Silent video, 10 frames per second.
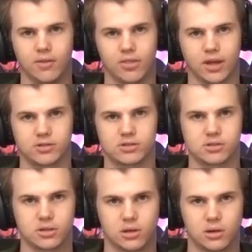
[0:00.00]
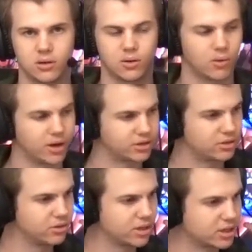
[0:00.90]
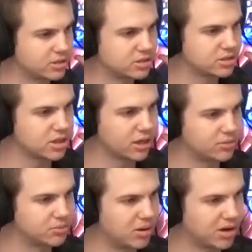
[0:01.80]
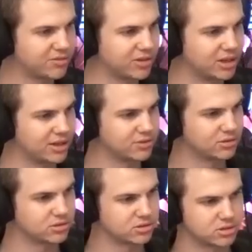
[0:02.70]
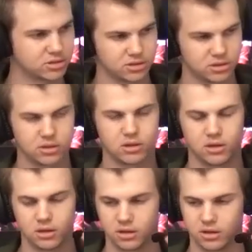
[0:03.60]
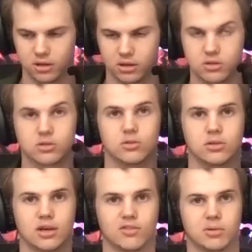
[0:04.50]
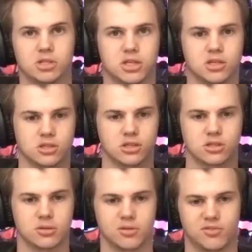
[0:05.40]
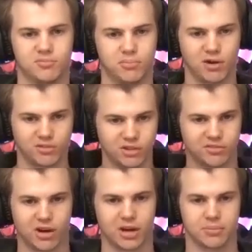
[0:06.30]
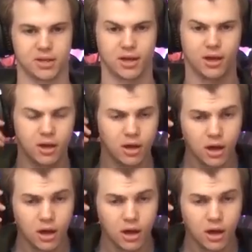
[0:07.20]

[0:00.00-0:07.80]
That's quite good. I can check with the microphone levels. It's good there for my chest, so that's going to be perfectly fine up there.